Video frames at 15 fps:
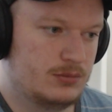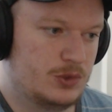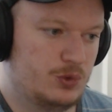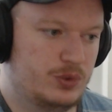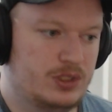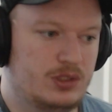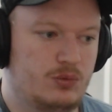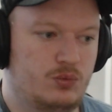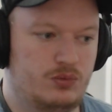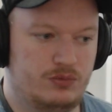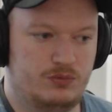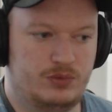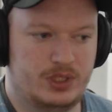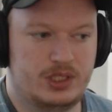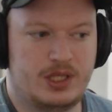
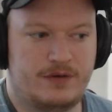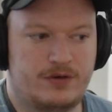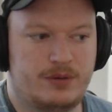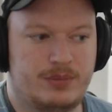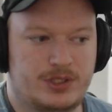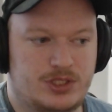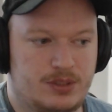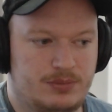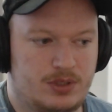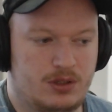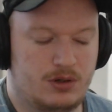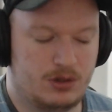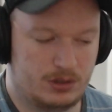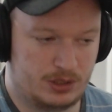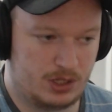We love our bishop,
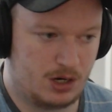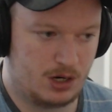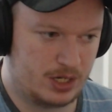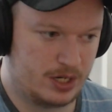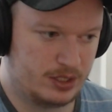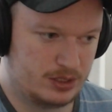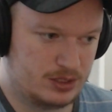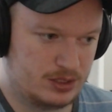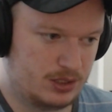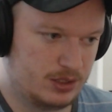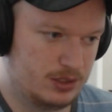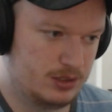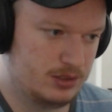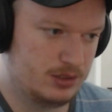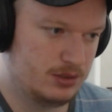or our knight,
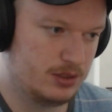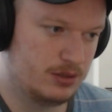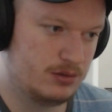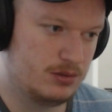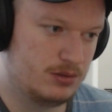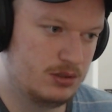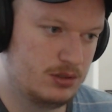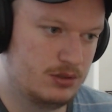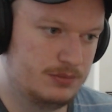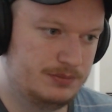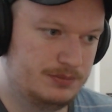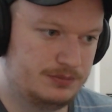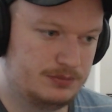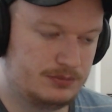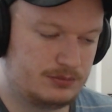sorry, though.
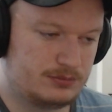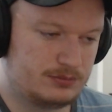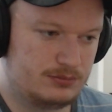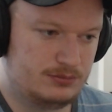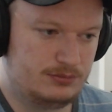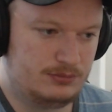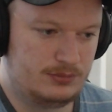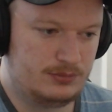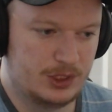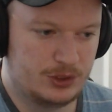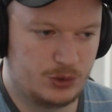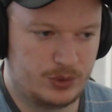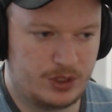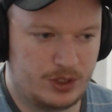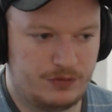
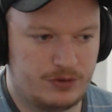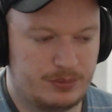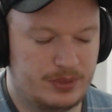Do we go for